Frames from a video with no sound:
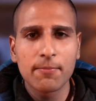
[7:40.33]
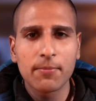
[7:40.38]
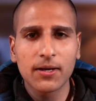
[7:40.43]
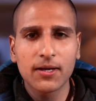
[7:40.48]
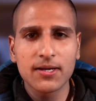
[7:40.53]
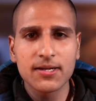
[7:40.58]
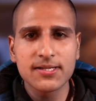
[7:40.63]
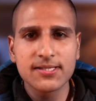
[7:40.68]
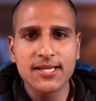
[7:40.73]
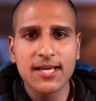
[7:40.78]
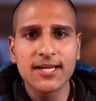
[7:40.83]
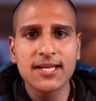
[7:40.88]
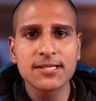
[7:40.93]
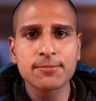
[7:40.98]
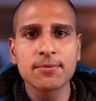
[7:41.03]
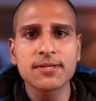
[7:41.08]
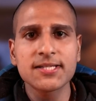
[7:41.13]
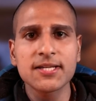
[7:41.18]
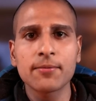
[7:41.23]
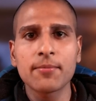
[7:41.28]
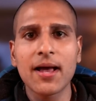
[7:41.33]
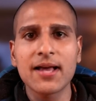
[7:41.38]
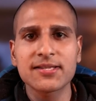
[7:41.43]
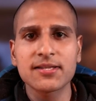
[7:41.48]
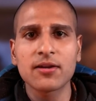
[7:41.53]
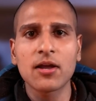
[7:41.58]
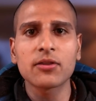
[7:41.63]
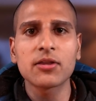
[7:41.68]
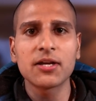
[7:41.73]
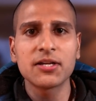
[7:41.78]
because they dismissed him
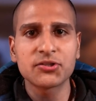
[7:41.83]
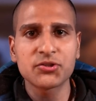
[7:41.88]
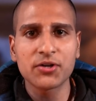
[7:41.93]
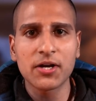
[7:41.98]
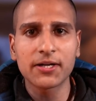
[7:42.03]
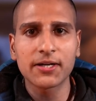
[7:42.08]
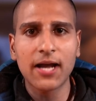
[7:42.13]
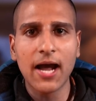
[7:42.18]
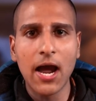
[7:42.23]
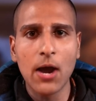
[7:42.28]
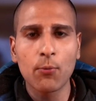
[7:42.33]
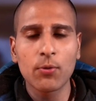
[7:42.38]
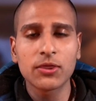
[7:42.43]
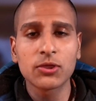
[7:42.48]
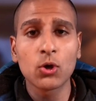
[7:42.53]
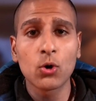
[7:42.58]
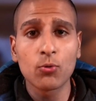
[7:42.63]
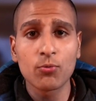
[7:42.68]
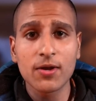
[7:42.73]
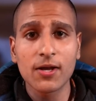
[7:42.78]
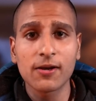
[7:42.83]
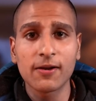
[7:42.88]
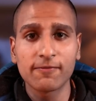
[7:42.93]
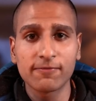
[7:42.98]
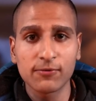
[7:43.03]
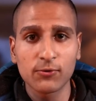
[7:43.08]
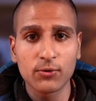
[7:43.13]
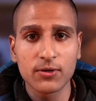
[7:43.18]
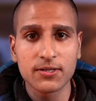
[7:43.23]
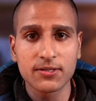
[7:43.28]
as another internet guy with no real
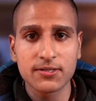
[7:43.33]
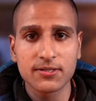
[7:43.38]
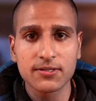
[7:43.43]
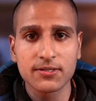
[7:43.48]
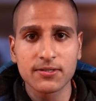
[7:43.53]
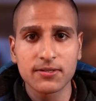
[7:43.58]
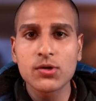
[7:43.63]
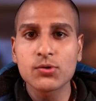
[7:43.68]
influence.